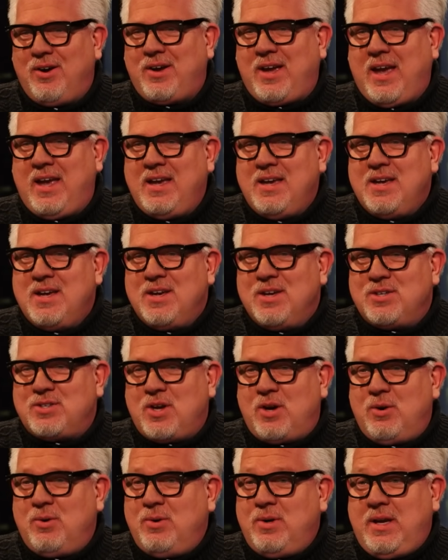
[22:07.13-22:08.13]
Okay, mm-hmm.
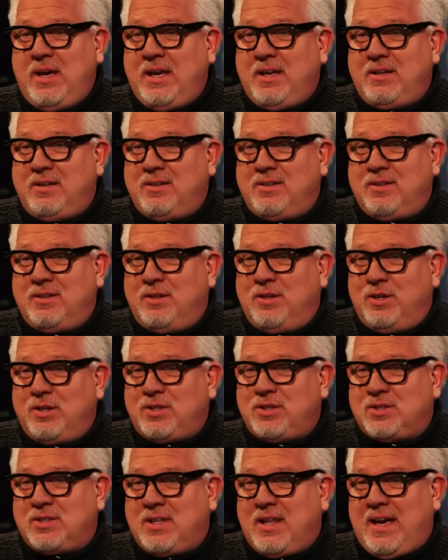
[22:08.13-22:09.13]
So it
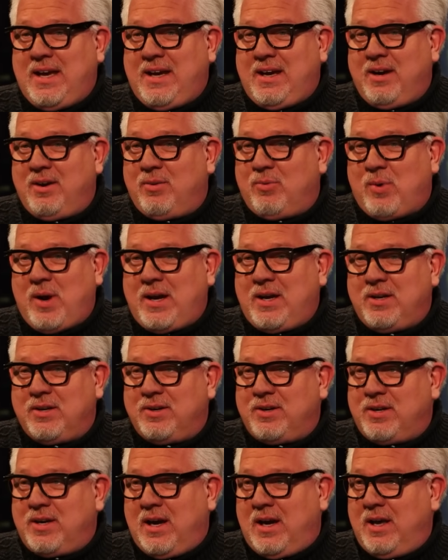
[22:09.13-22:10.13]
looks like a
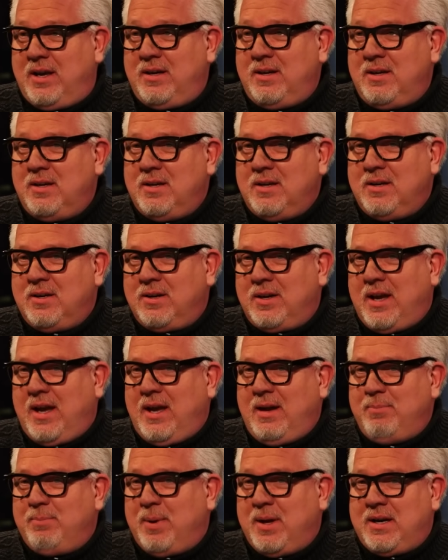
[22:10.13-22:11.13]
regular gun,
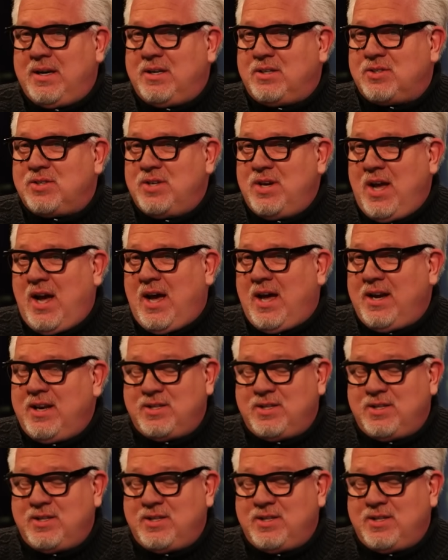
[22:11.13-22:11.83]
okay, but it's not.